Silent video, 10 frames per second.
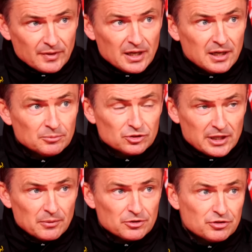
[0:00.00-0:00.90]
Um, so
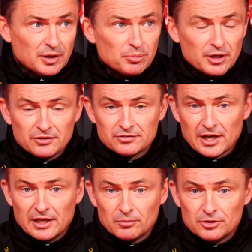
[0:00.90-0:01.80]
now they try and play a
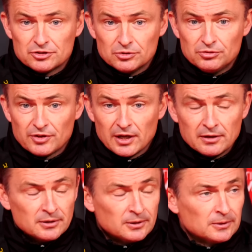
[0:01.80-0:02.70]
style which suits that.
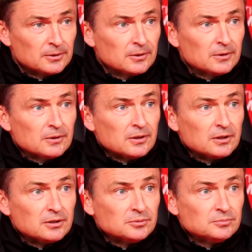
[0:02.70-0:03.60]

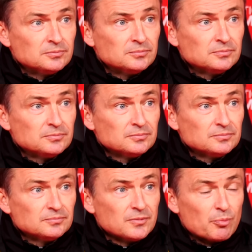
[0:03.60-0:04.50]
Um,
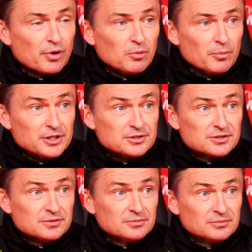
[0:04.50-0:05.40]
the problem
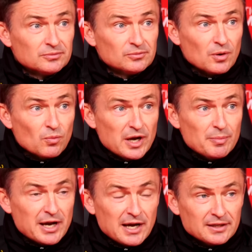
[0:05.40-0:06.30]
is, when we're
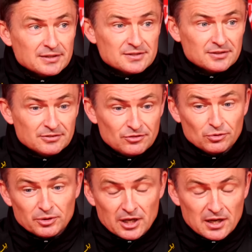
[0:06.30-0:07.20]
behind
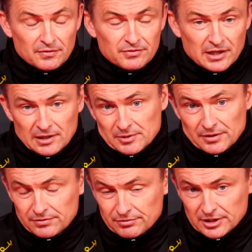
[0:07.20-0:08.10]
two nil at half time,
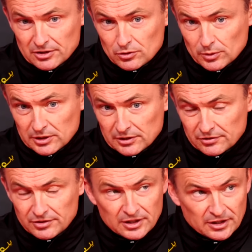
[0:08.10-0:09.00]
then three nil quickly in the
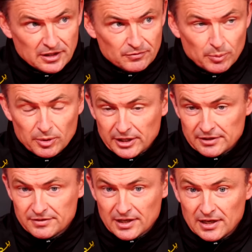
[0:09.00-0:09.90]
second half, we're playing
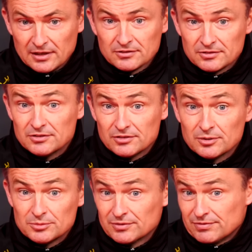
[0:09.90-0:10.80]
into their hands in
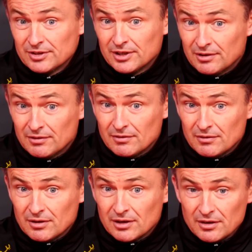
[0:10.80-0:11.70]
terms of
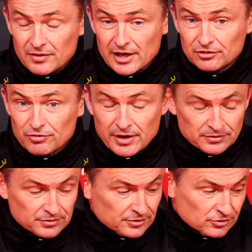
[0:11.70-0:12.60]
uh, their strengths.